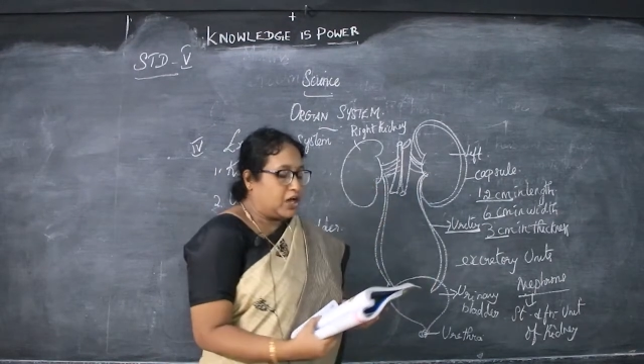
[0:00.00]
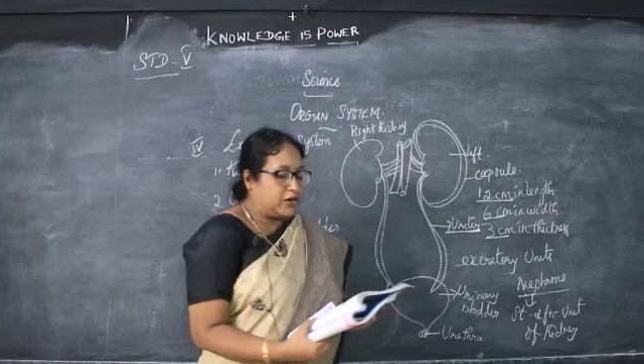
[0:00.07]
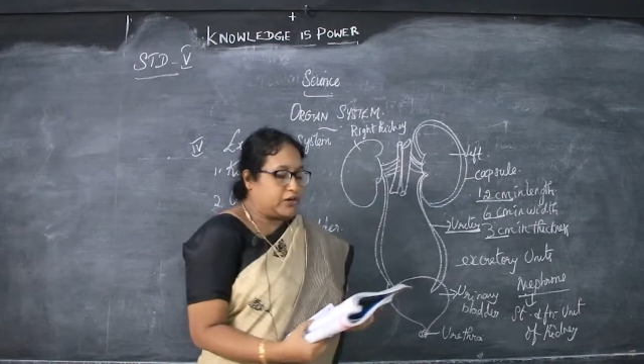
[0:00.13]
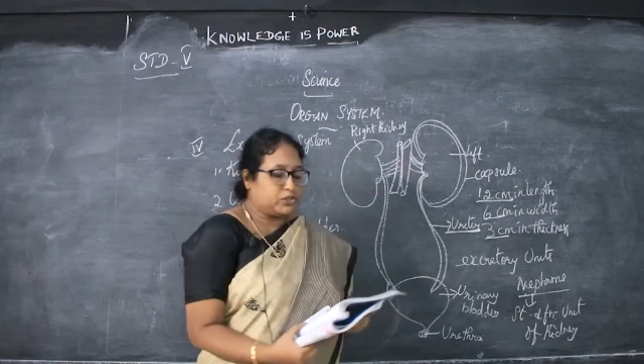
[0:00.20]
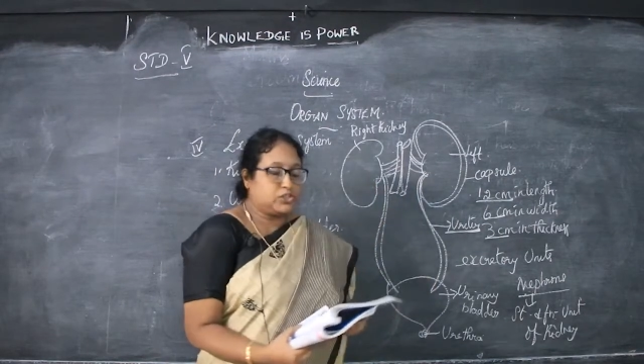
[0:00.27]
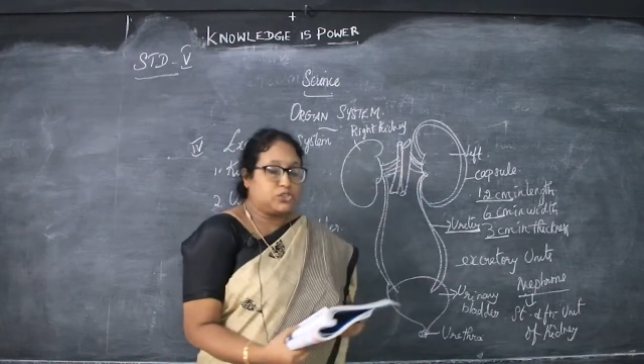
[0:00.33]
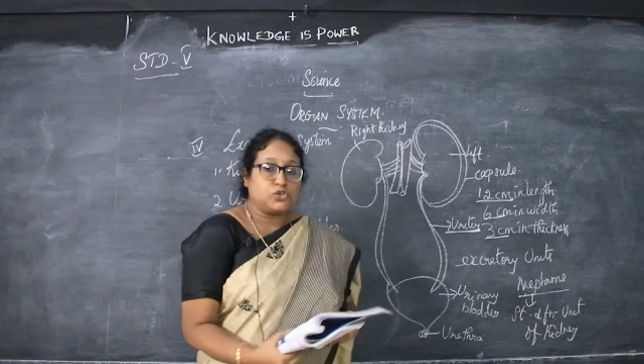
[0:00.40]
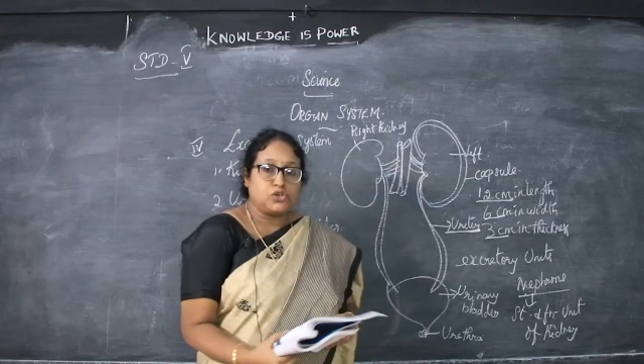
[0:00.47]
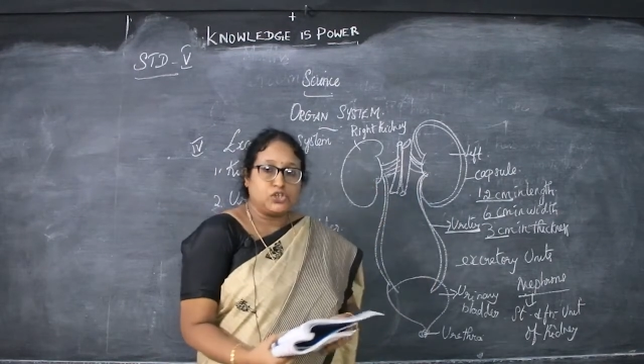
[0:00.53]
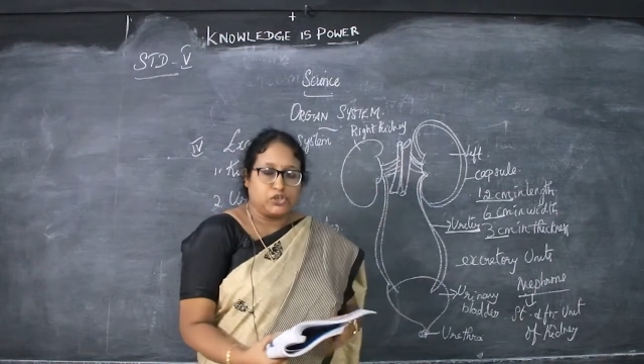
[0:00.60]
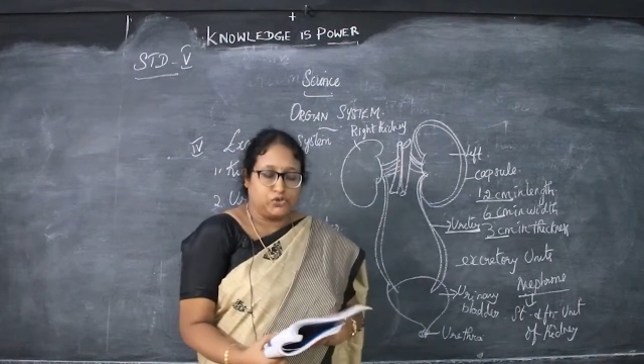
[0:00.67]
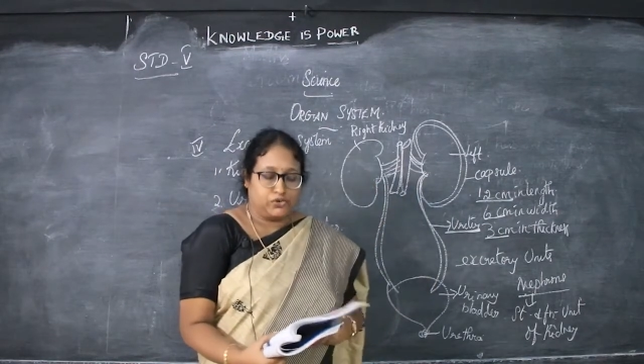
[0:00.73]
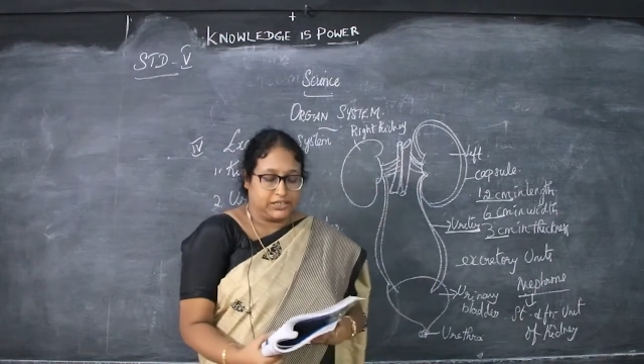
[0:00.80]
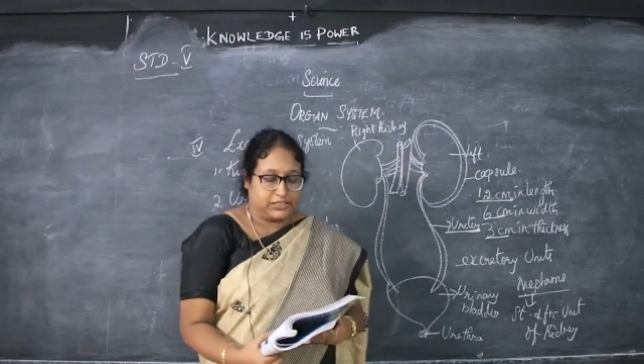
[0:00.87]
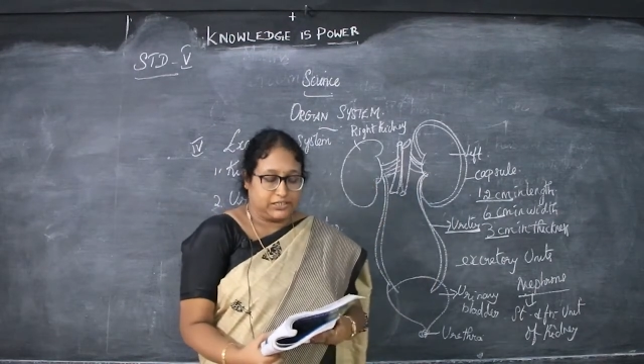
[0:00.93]
Now two
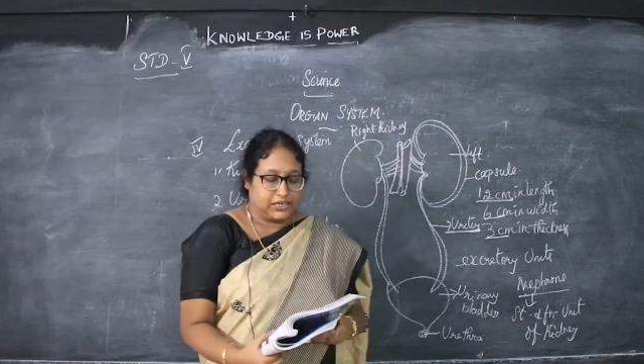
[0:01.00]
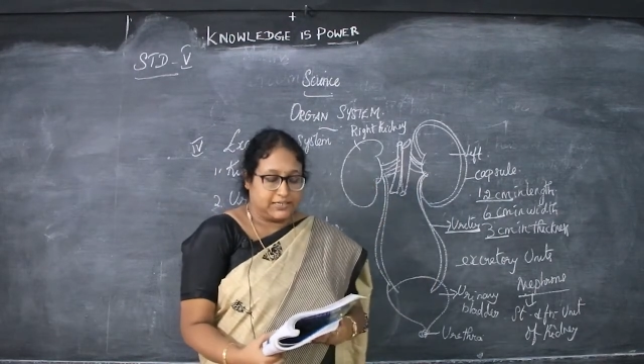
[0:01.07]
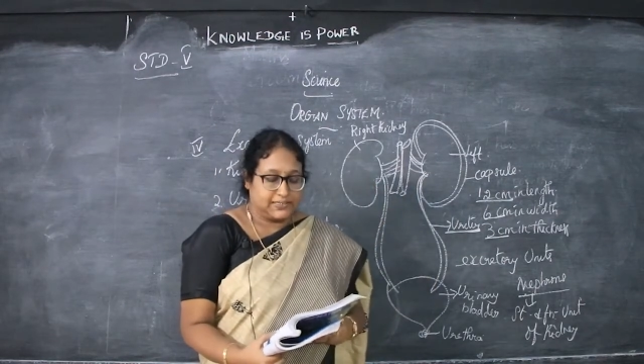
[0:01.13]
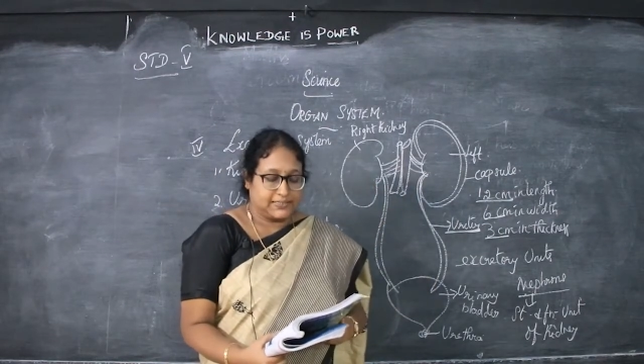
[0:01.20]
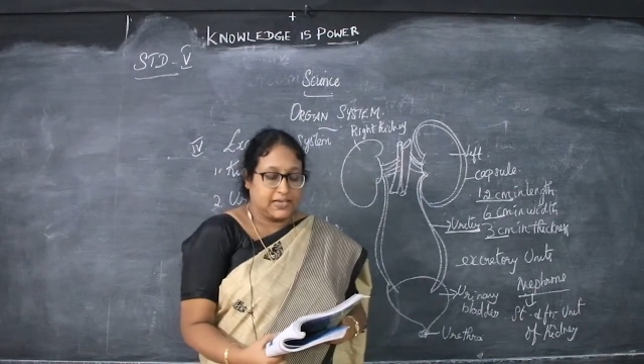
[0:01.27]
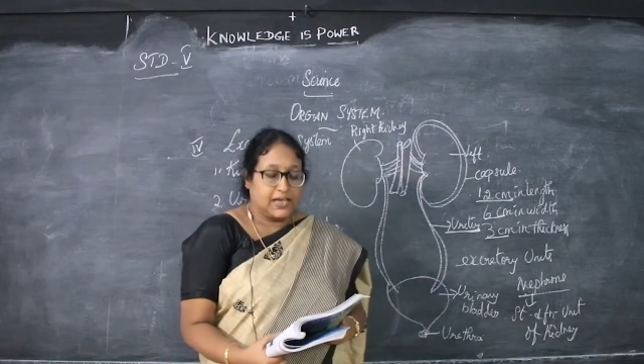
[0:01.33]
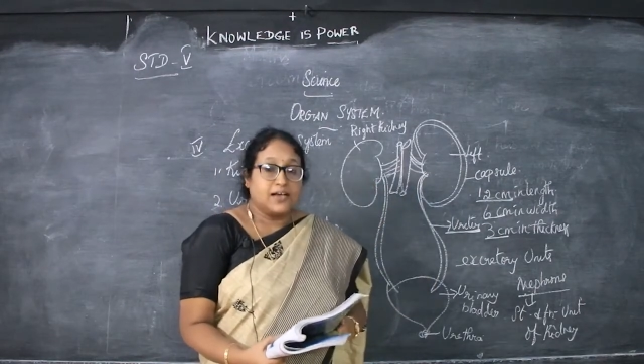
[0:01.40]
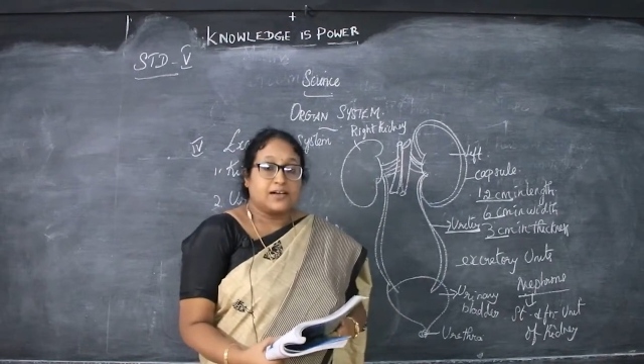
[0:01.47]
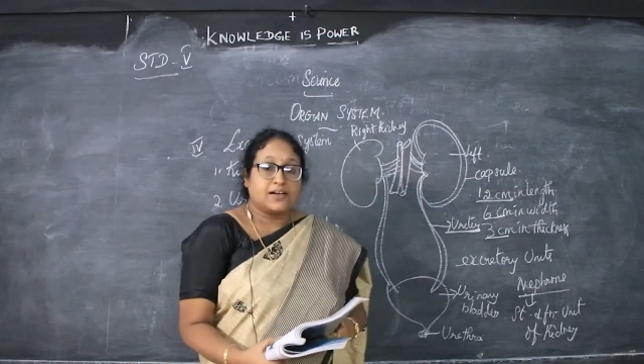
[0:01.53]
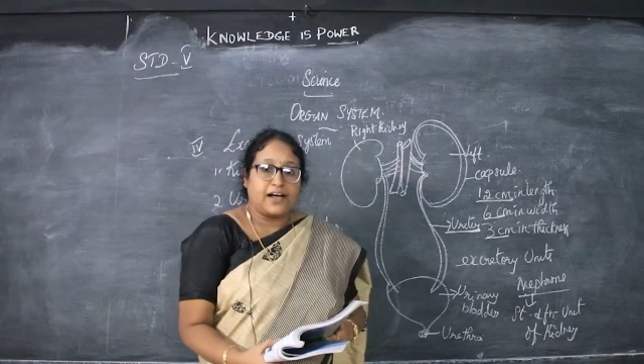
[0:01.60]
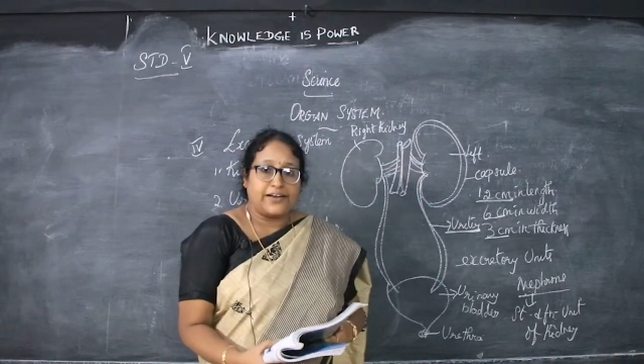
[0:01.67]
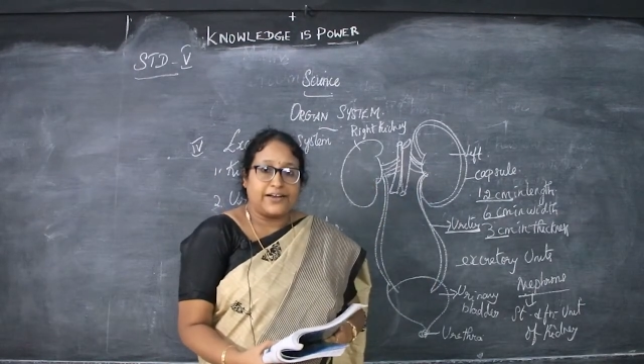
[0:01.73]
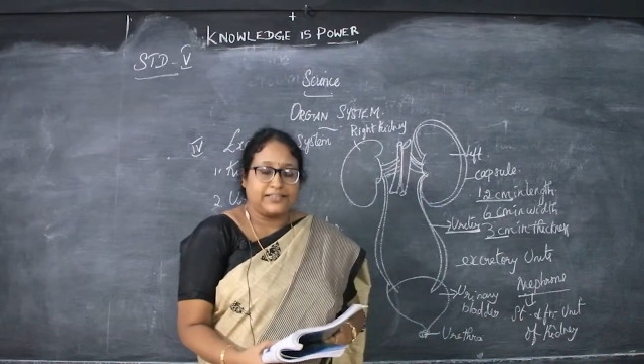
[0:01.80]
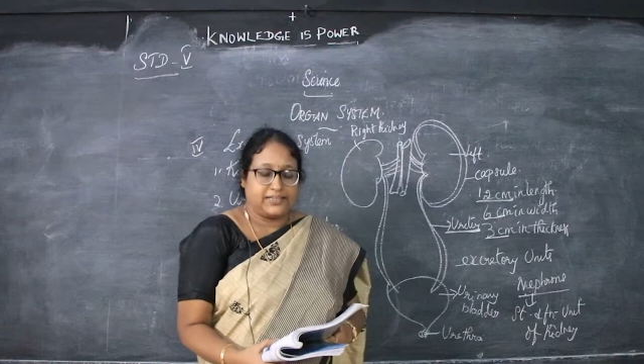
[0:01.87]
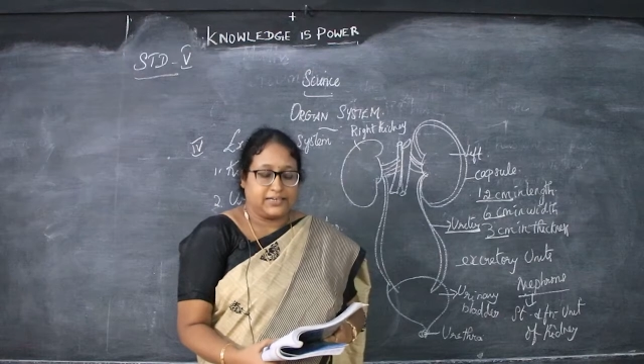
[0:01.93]
ureters
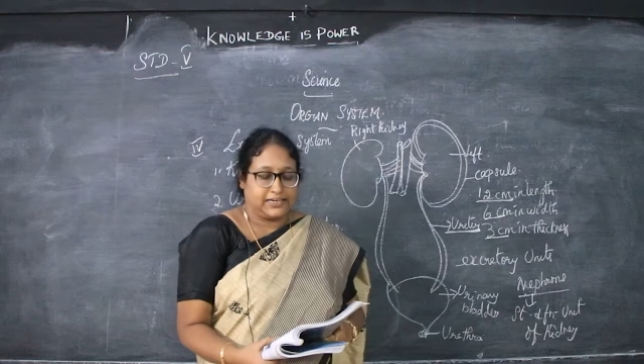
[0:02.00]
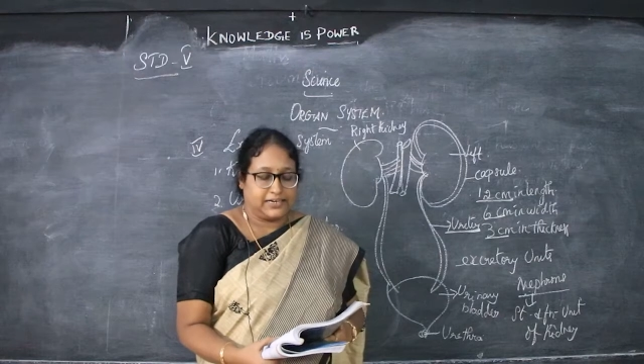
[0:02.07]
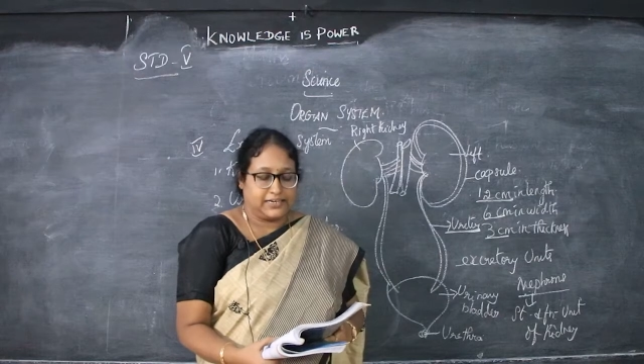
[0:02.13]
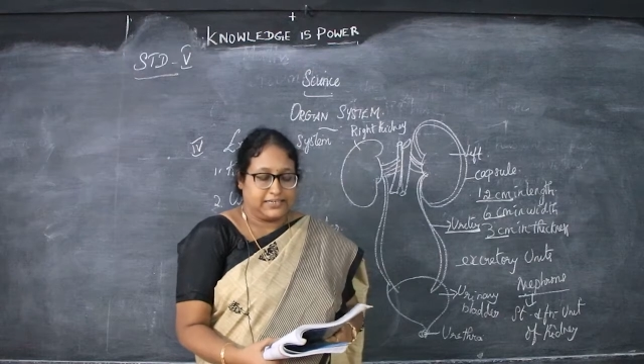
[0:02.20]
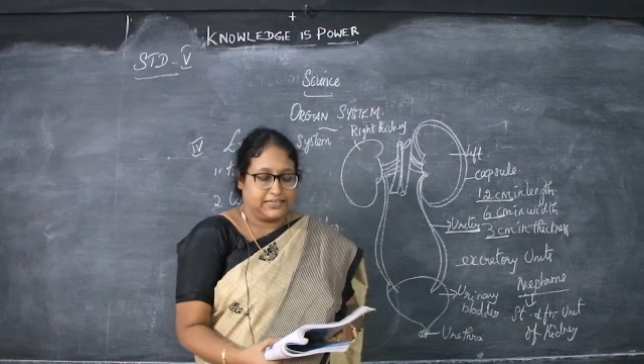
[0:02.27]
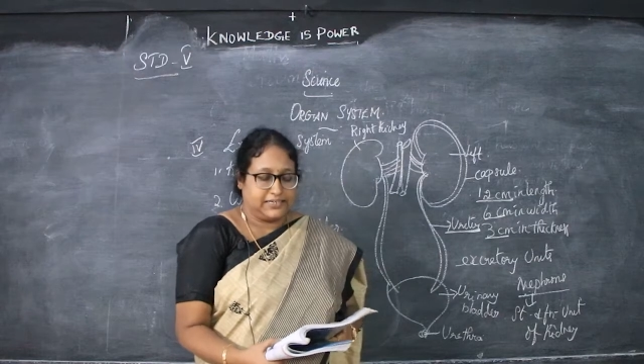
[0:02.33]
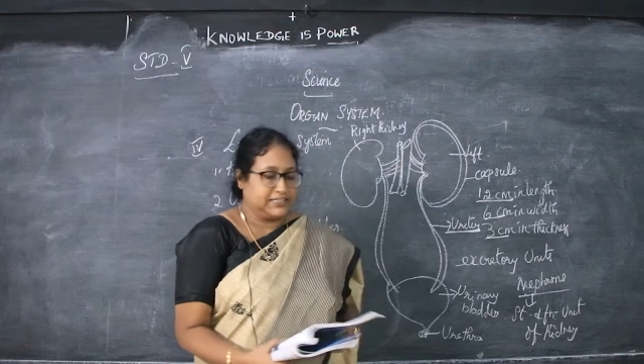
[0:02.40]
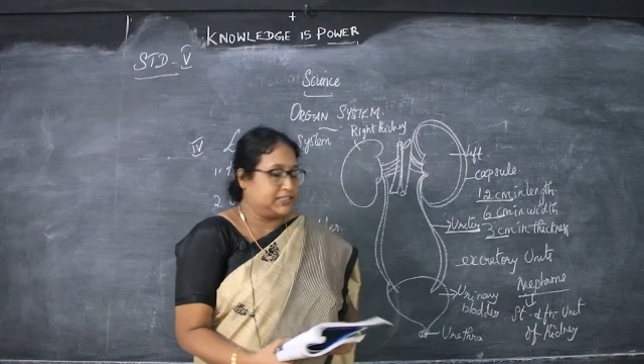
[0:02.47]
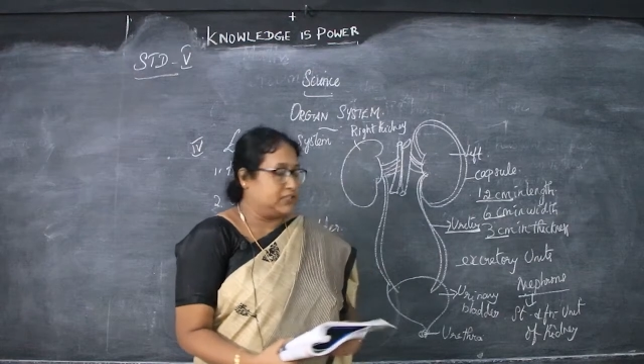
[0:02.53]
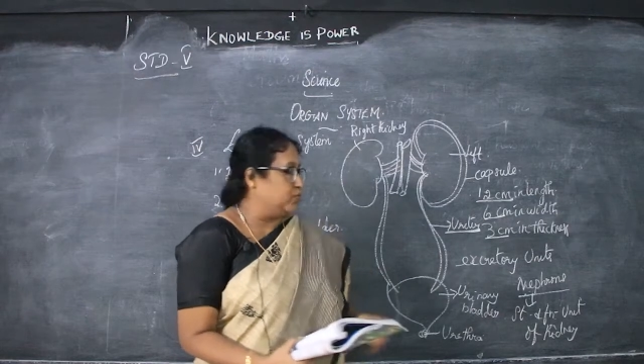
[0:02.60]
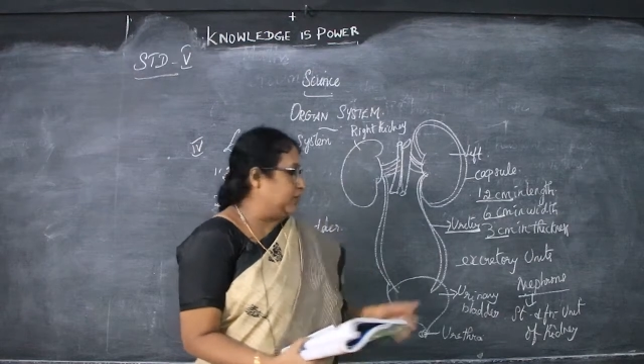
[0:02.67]
connect the kidneys